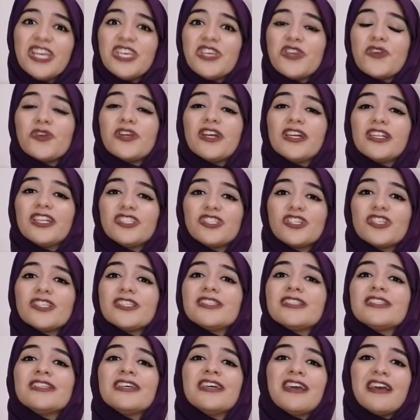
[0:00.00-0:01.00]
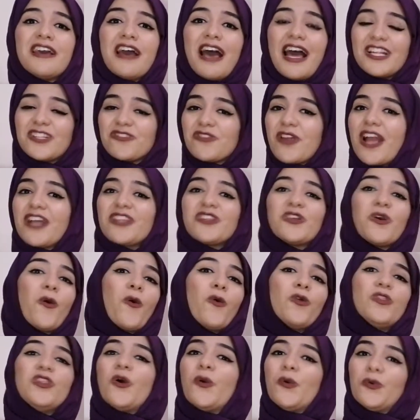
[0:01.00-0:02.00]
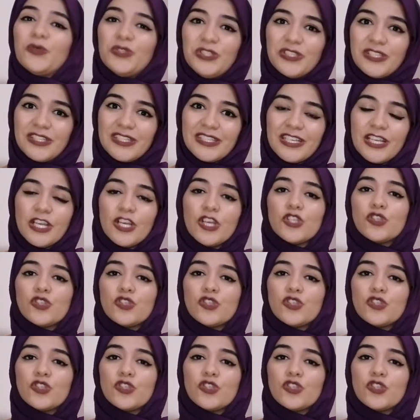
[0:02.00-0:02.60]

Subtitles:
you're gonna just attract all the audience.